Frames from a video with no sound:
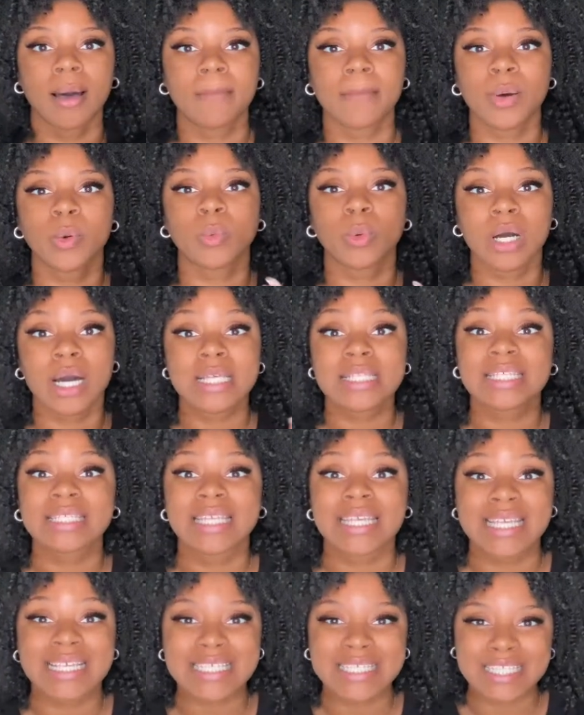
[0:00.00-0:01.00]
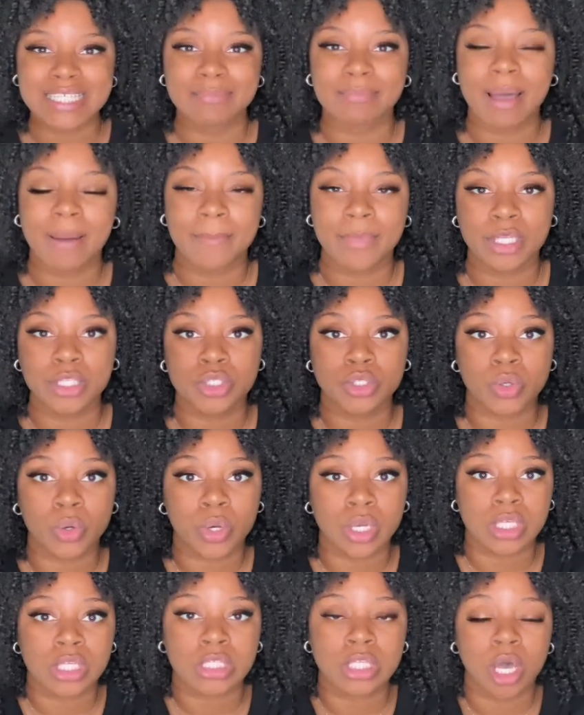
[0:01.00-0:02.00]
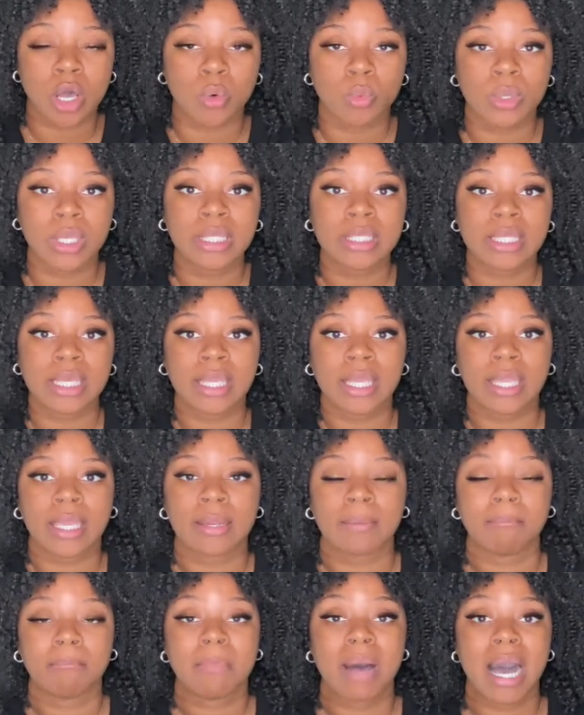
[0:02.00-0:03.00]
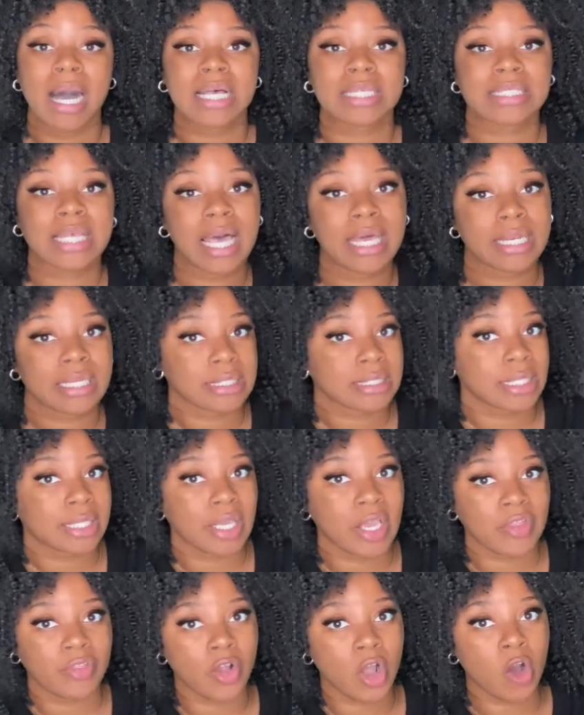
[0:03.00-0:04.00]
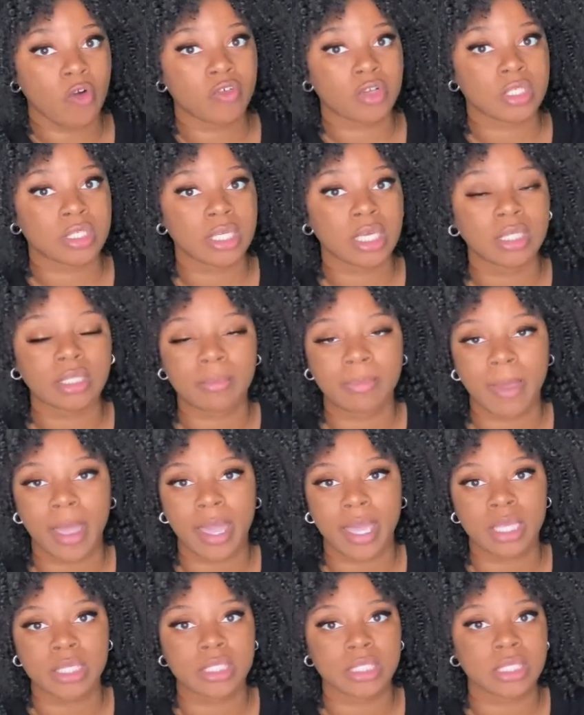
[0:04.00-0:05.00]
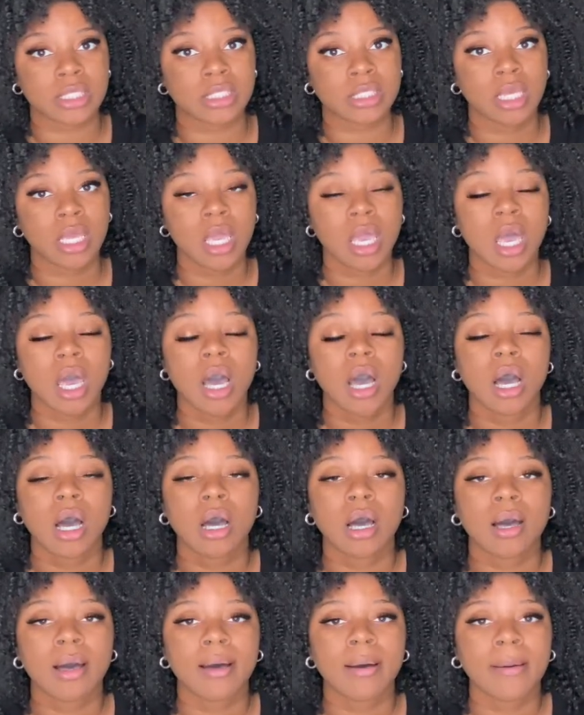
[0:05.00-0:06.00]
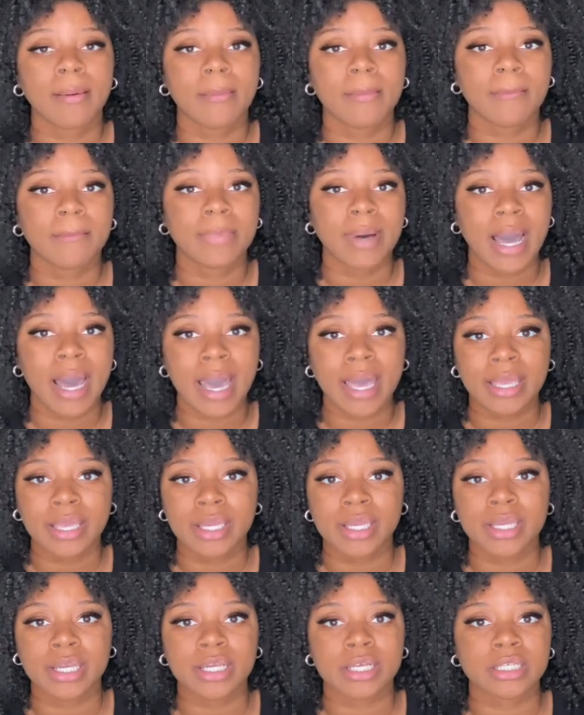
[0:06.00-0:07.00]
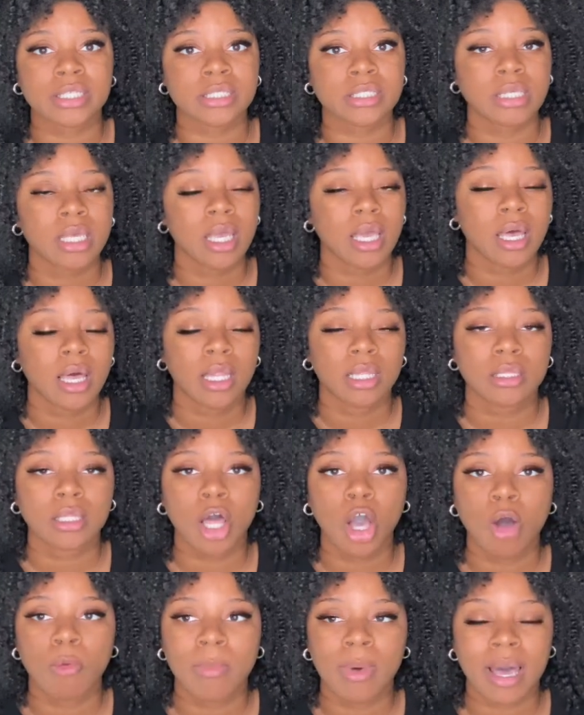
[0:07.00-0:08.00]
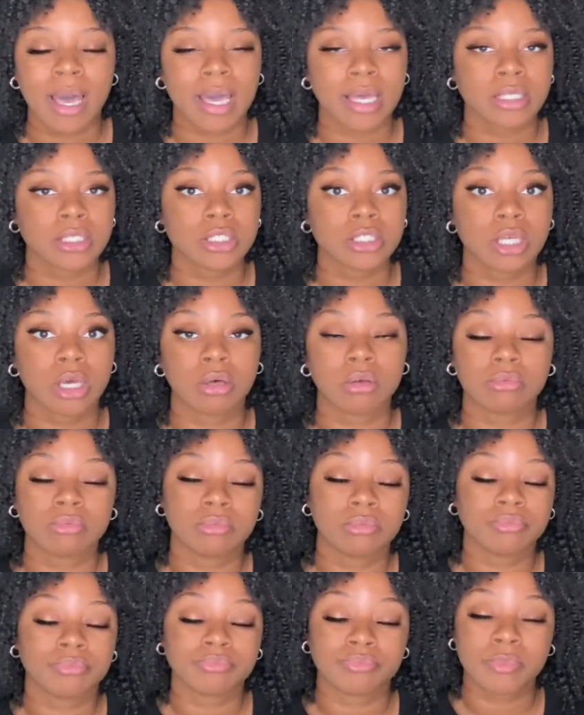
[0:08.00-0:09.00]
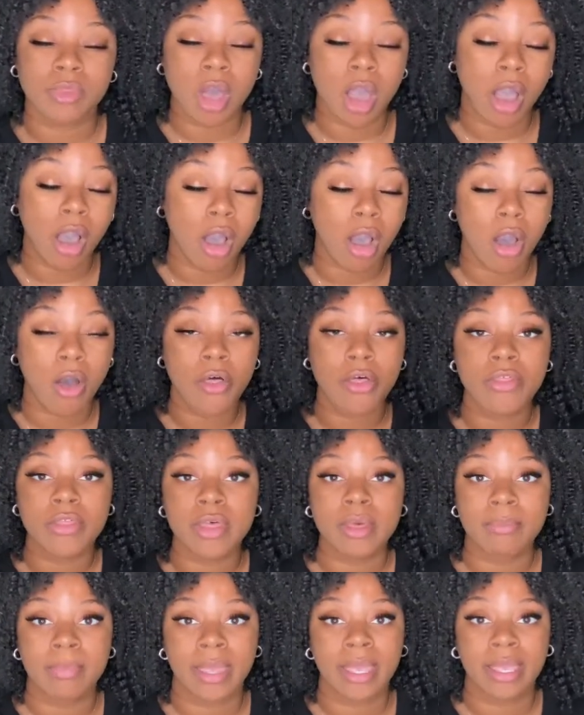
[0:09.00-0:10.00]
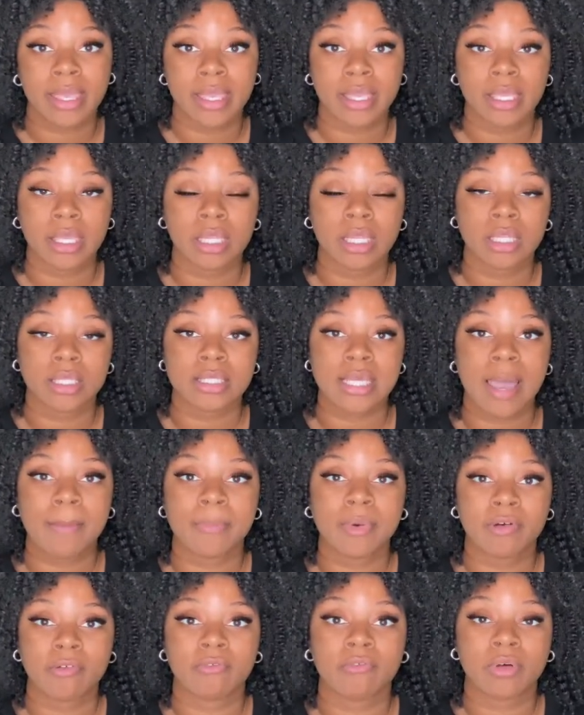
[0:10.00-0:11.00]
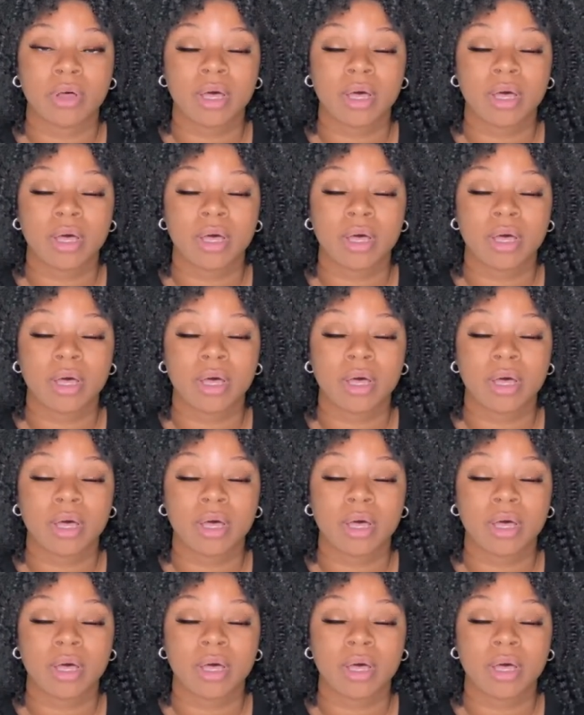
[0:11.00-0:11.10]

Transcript: was and is still my mentor, so we did mock signings together over seller packages, buyers, loan buys, you know, all the main type of